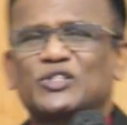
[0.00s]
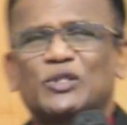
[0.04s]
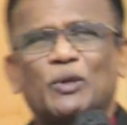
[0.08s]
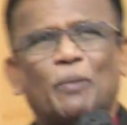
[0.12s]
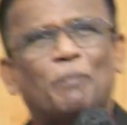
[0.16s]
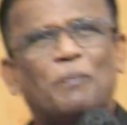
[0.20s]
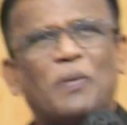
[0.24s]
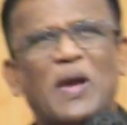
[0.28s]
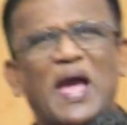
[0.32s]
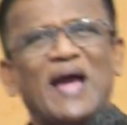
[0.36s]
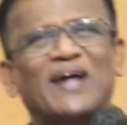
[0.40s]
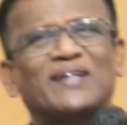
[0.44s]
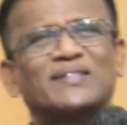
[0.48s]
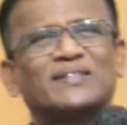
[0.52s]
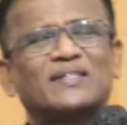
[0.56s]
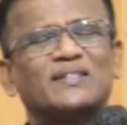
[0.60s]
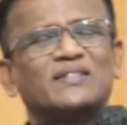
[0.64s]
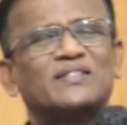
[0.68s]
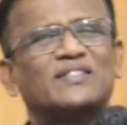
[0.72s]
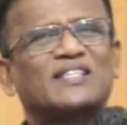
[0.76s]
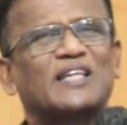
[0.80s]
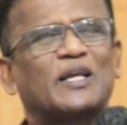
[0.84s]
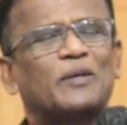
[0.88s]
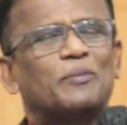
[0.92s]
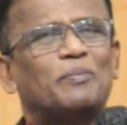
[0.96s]
The
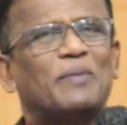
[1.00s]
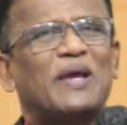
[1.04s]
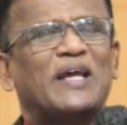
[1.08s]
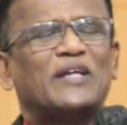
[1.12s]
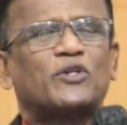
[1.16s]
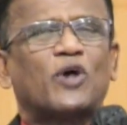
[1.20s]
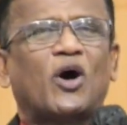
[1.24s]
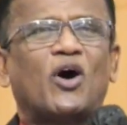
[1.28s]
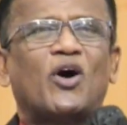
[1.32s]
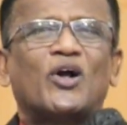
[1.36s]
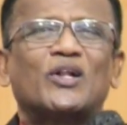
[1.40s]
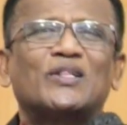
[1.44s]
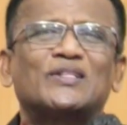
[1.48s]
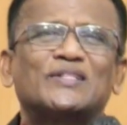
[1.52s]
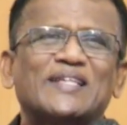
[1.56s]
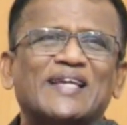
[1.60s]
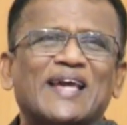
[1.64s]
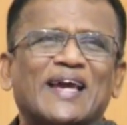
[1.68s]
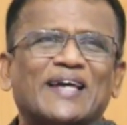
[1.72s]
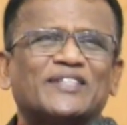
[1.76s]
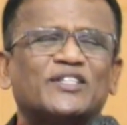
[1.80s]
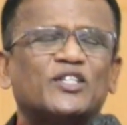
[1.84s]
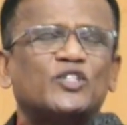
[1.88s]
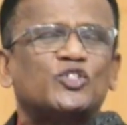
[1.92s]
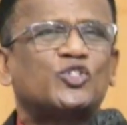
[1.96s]
parents had made all the
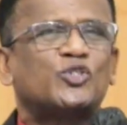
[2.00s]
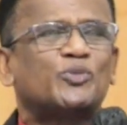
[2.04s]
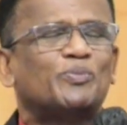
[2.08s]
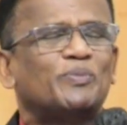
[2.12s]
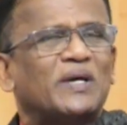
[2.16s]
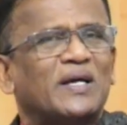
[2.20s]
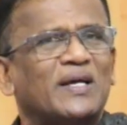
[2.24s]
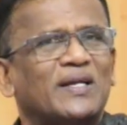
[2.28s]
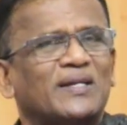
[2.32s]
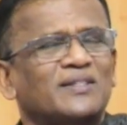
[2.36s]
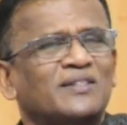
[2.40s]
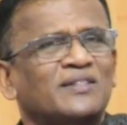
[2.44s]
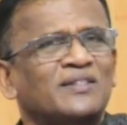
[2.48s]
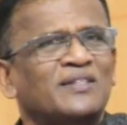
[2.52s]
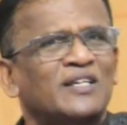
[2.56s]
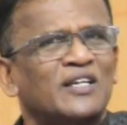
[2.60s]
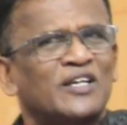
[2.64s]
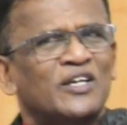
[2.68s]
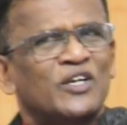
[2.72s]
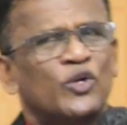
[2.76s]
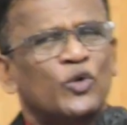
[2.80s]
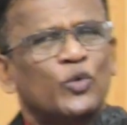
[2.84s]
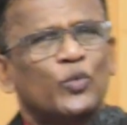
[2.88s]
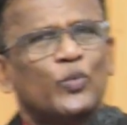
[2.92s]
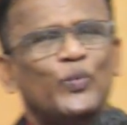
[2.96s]
arrangement
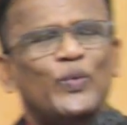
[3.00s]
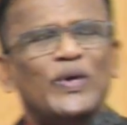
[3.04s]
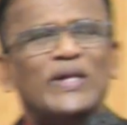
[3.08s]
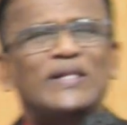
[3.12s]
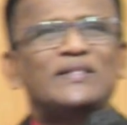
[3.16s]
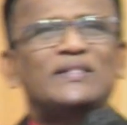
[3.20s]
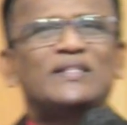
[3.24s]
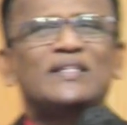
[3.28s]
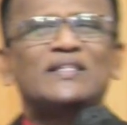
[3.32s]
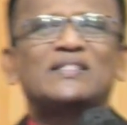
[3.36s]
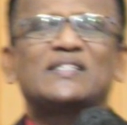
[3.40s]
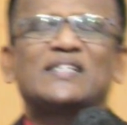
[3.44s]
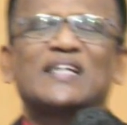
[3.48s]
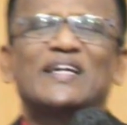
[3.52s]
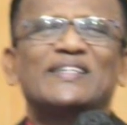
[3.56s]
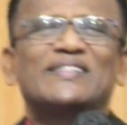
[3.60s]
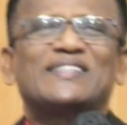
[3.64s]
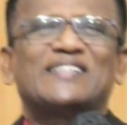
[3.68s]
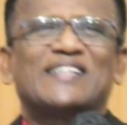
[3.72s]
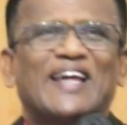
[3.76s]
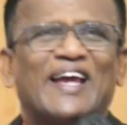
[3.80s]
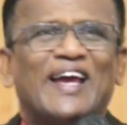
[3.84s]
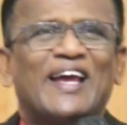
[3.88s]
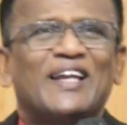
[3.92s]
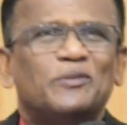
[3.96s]
with the
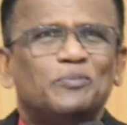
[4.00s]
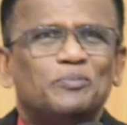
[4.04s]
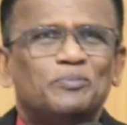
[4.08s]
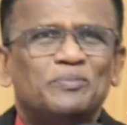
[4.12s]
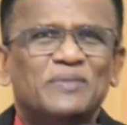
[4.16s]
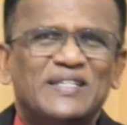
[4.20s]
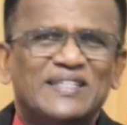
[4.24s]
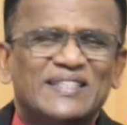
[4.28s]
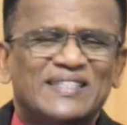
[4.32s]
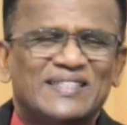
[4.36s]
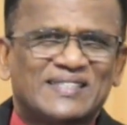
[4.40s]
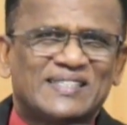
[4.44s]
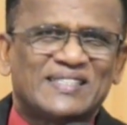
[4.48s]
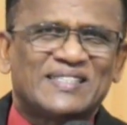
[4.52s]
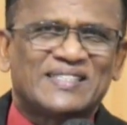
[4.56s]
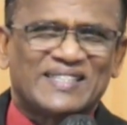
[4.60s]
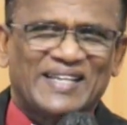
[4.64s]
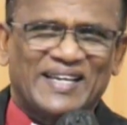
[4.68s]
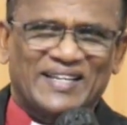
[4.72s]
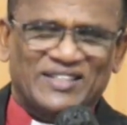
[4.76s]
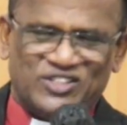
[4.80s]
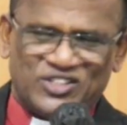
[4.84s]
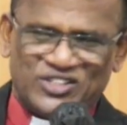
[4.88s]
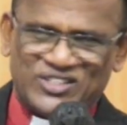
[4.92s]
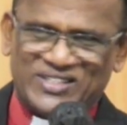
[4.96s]
church
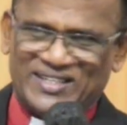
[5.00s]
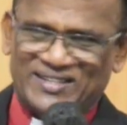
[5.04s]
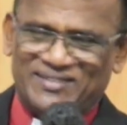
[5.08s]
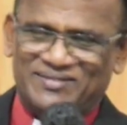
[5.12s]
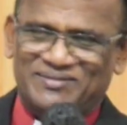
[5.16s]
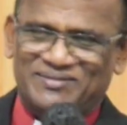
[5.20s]
administration.